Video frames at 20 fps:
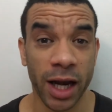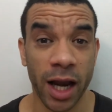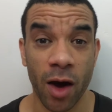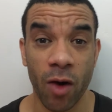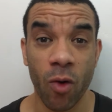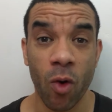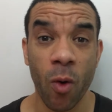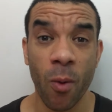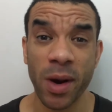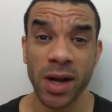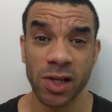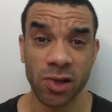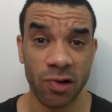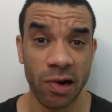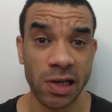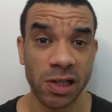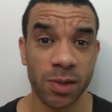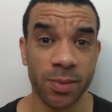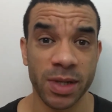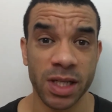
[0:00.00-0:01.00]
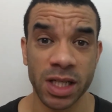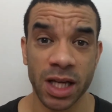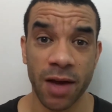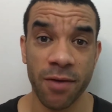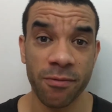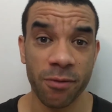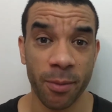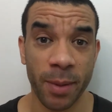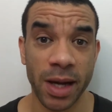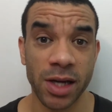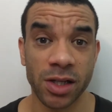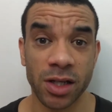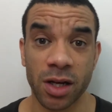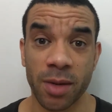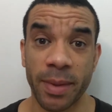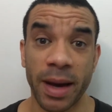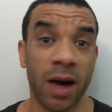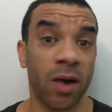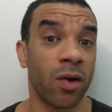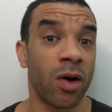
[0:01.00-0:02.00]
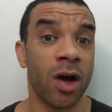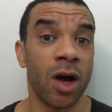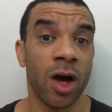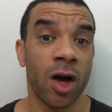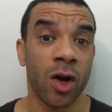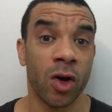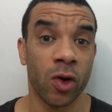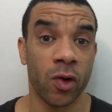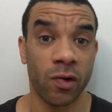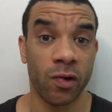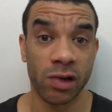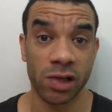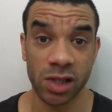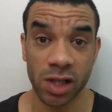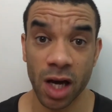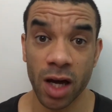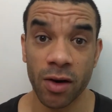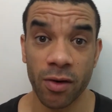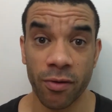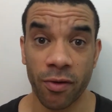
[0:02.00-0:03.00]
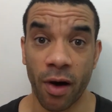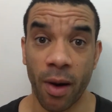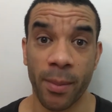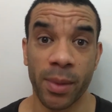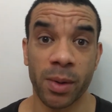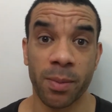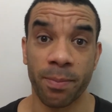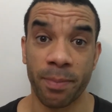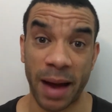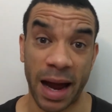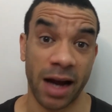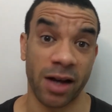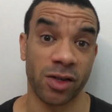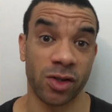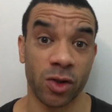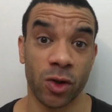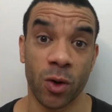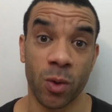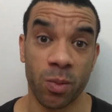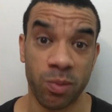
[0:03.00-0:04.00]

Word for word: and they're always transmitting information about your external environment back to your